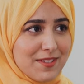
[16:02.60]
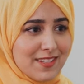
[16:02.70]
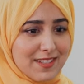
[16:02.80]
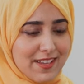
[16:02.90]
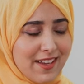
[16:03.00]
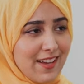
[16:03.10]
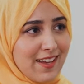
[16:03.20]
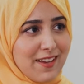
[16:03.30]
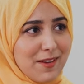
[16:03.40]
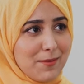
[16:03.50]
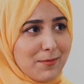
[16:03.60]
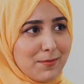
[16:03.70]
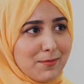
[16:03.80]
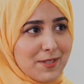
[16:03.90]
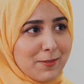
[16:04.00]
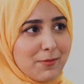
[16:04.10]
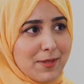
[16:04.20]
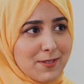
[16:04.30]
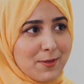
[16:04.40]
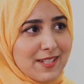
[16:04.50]
just this
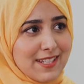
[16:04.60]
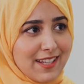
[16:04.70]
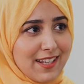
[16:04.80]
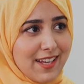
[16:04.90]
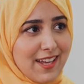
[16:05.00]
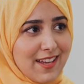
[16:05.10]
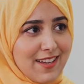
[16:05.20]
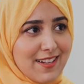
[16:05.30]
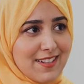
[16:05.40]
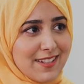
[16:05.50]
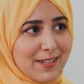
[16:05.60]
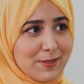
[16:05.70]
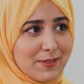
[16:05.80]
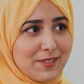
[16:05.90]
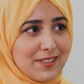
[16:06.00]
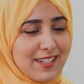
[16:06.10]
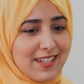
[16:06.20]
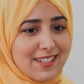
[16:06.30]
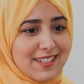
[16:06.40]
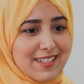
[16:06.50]
self-perpetuating cycle,
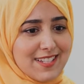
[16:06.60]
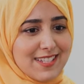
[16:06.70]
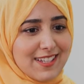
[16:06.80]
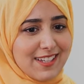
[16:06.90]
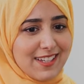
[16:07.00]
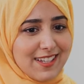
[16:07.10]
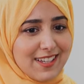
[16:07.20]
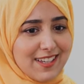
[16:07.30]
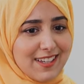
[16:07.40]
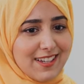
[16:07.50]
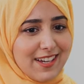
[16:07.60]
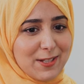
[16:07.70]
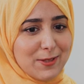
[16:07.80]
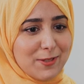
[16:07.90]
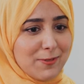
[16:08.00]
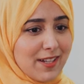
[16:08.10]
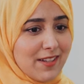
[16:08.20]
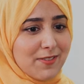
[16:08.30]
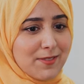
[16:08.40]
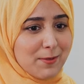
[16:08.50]
and I know that if I
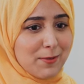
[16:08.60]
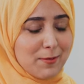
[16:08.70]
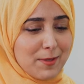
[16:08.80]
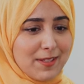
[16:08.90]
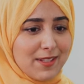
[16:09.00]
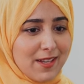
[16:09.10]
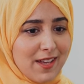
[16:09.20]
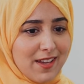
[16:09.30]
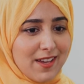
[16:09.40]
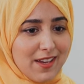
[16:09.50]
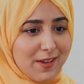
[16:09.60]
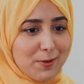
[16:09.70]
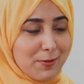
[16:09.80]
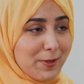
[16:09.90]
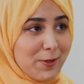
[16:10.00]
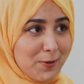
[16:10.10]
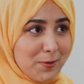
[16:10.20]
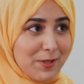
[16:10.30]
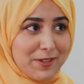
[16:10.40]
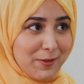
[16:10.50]
left, I would have felt
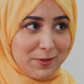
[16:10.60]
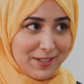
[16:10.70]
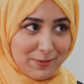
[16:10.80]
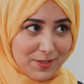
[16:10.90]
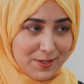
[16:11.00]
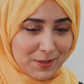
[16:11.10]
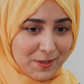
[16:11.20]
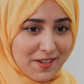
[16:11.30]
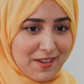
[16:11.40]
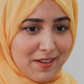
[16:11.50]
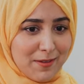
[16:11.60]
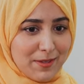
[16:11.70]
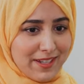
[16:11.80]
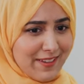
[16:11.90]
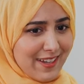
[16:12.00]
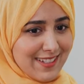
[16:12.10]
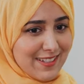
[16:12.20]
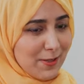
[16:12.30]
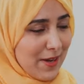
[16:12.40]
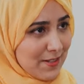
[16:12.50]
horrible. I didn't want to, but I
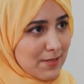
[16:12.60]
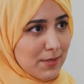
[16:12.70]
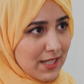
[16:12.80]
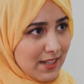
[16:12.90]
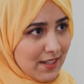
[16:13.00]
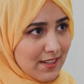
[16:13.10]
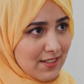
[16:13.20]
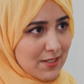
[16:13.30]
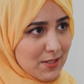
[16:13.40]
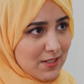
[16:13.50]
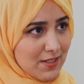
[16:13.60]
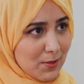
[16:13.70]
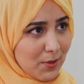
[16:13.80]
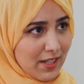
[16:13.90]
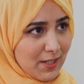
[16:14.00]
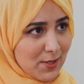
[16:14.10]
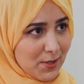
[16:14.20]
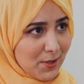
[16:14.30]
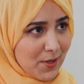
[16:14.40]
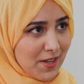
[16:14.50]
didn't know how to be talking to